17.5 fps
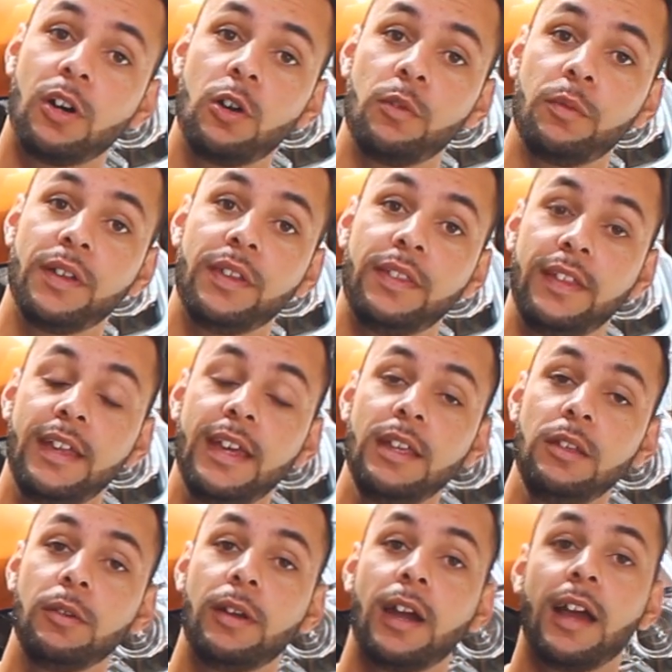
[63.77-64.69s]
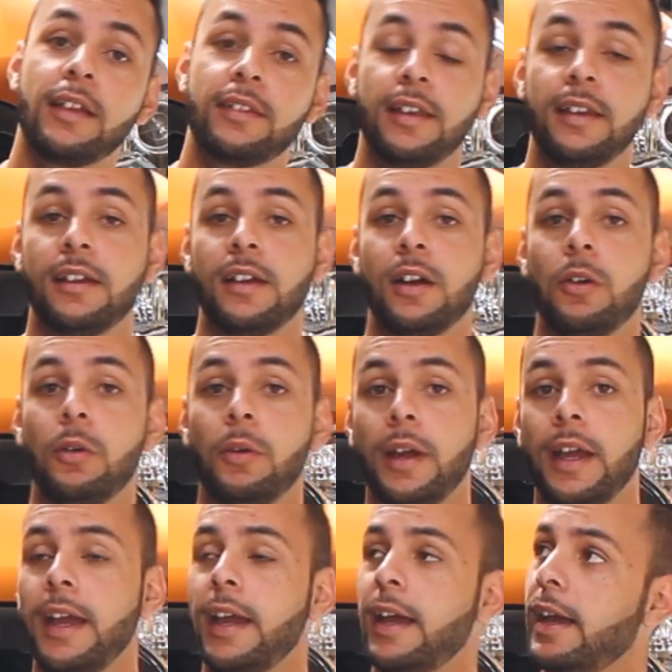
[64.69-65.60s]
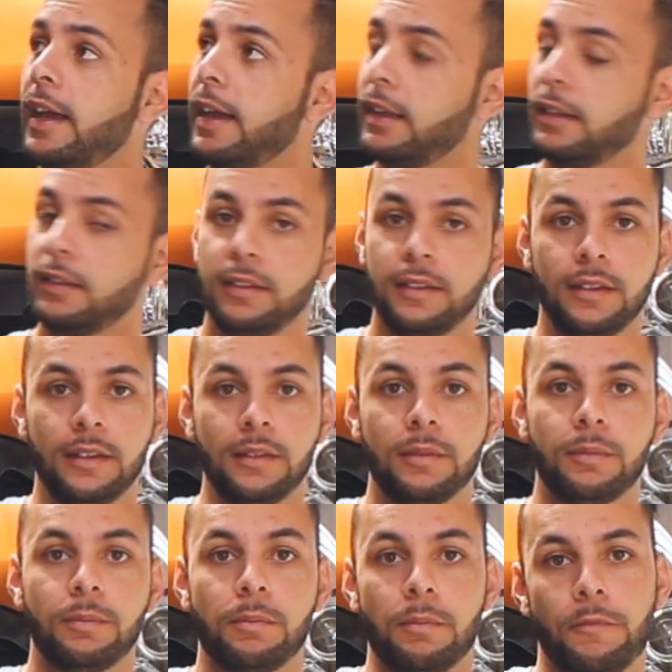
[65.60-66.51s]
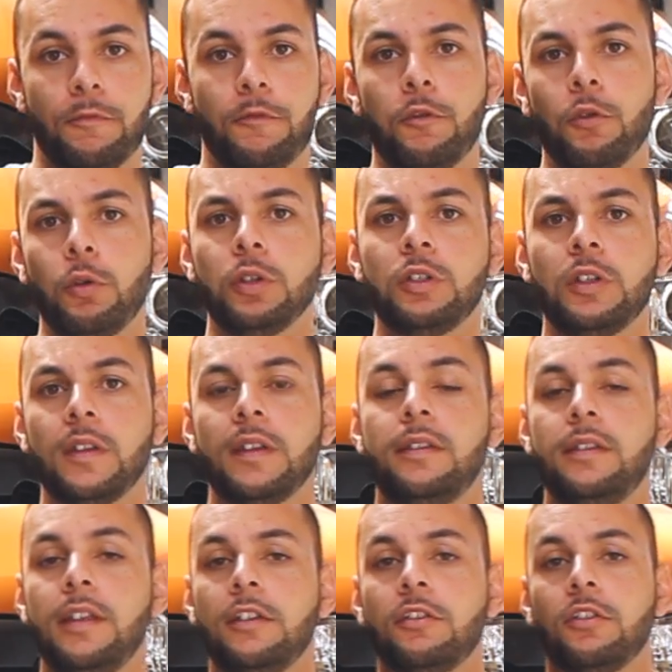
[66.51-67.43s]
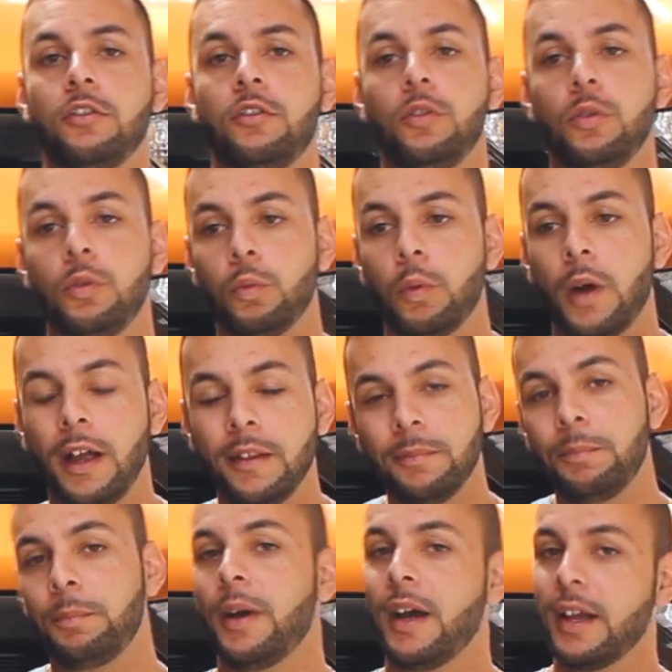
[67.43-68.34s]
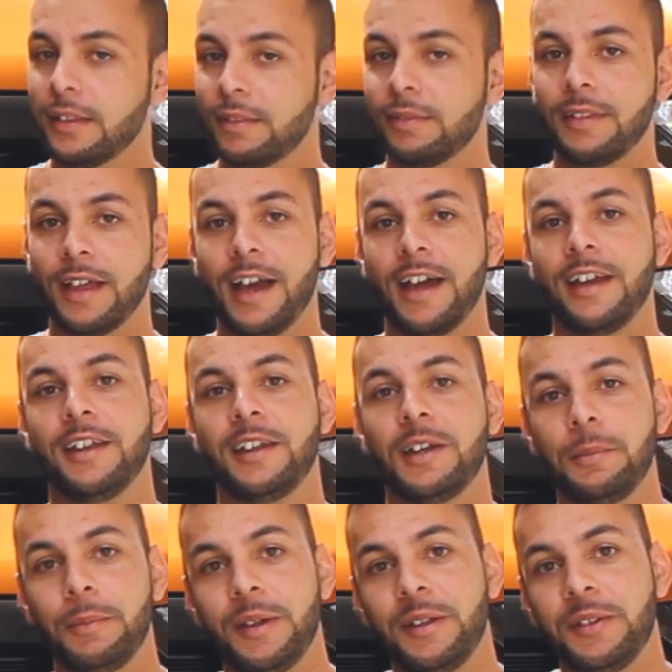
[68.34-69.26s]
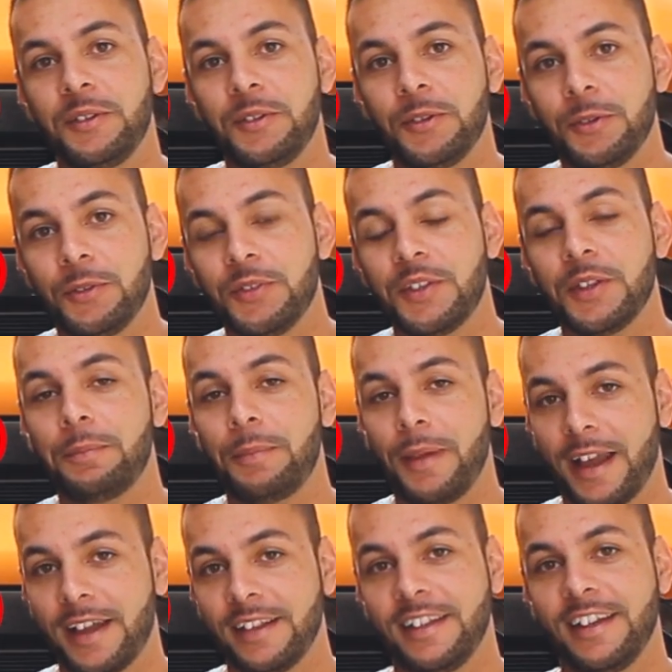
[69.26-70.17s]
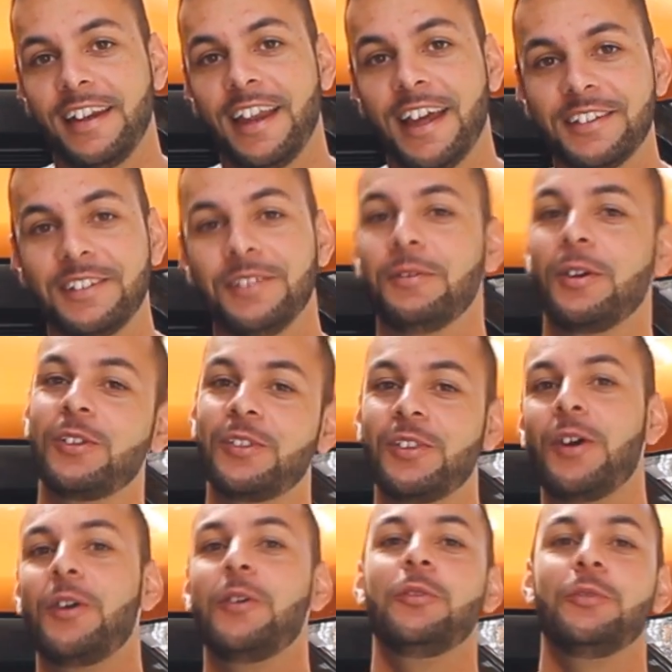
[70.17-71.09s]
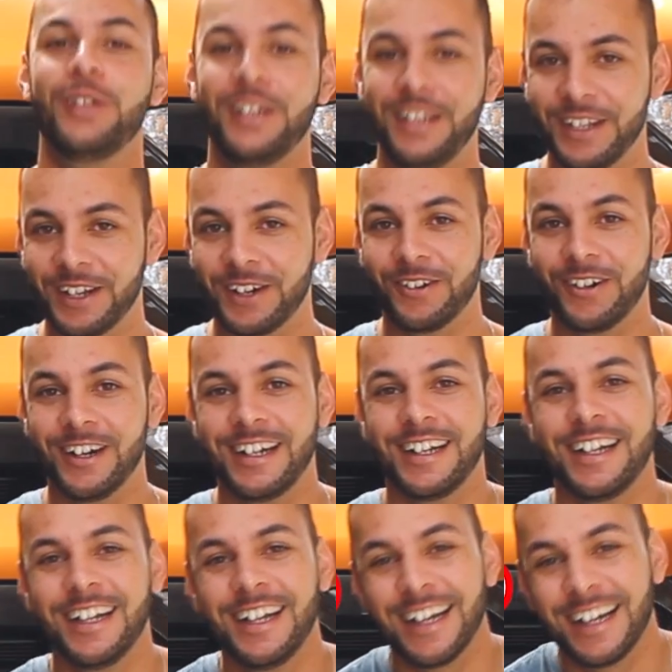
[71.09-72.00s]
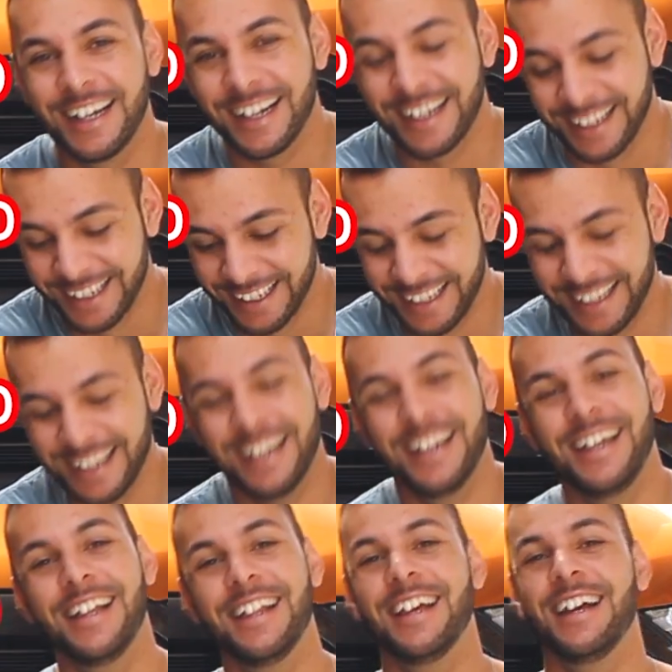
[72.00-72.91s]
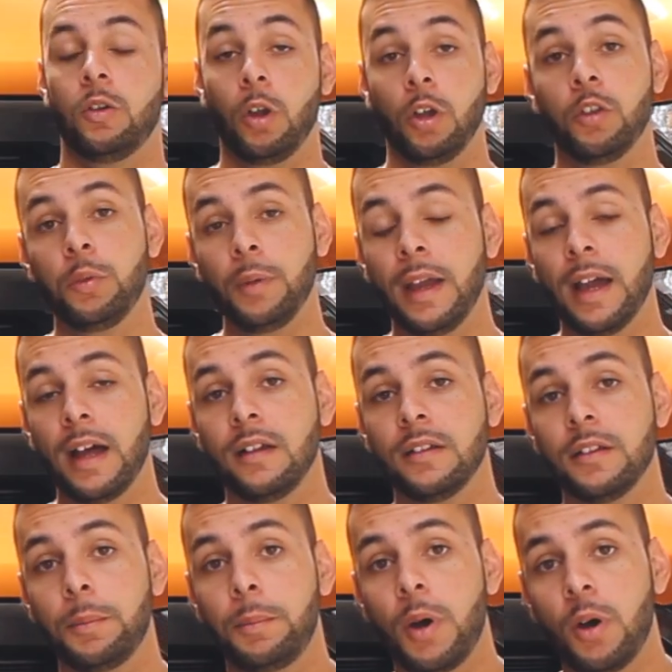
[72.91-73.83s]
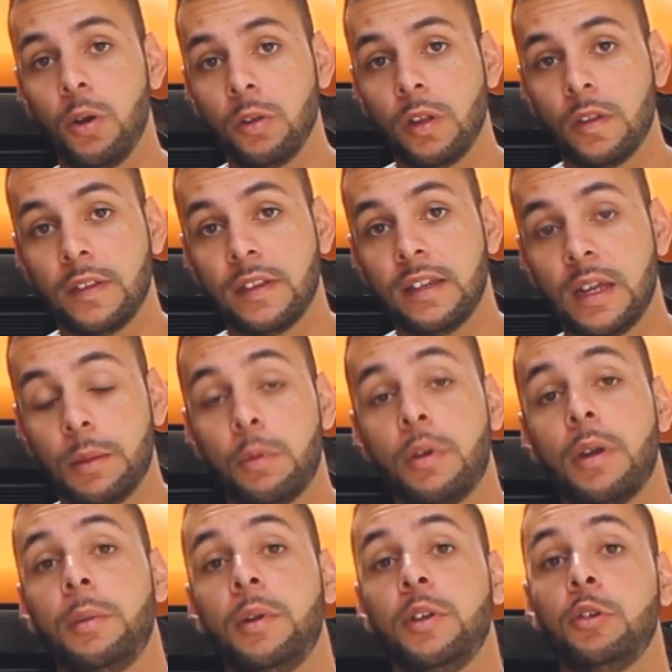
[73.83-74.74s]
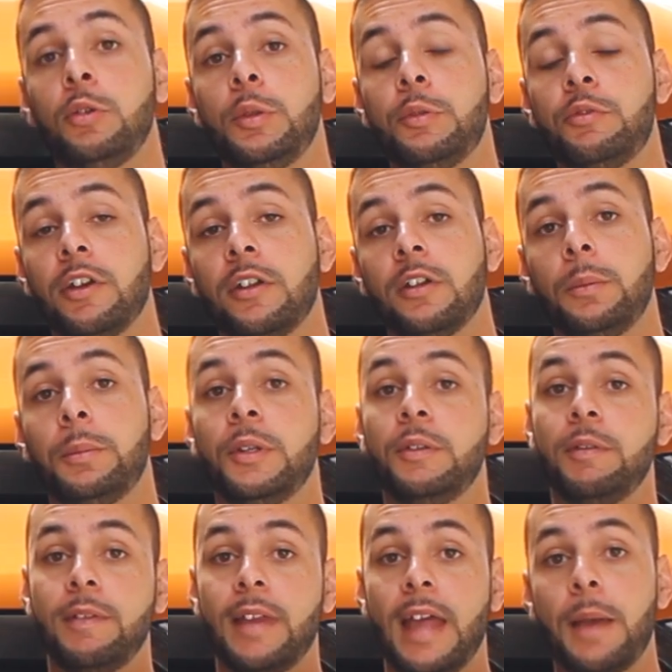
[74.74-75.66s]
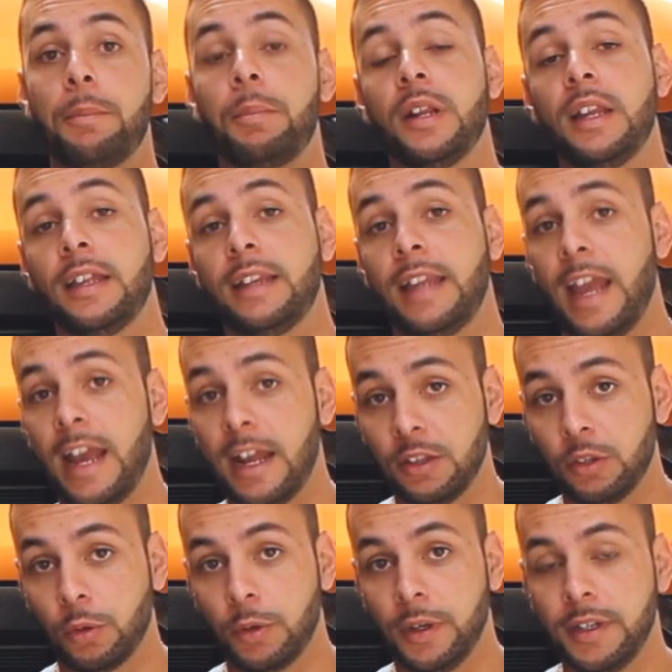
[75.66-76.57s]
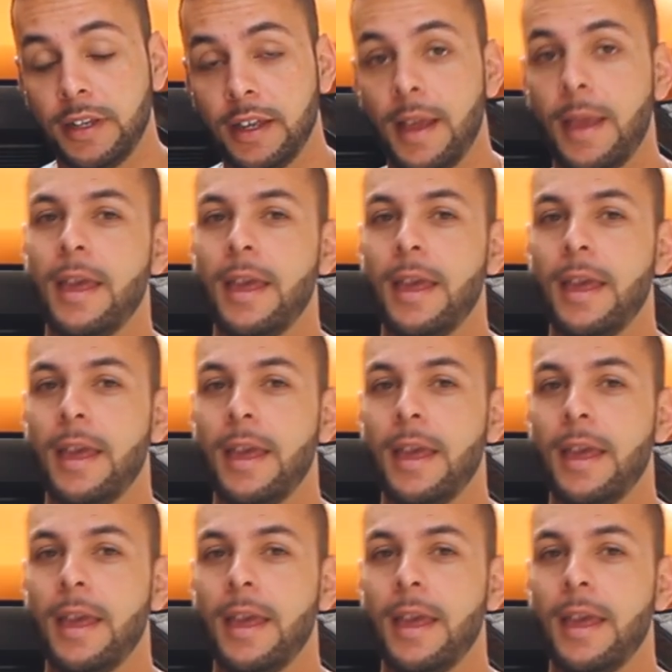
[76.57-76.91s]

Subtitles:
are over there. You guys can go and forward to the sections you want, but I recommend you sit back and relax and watch the whole video. Last week I held a poll on the Liberebil YouTube channel between Apple and Android.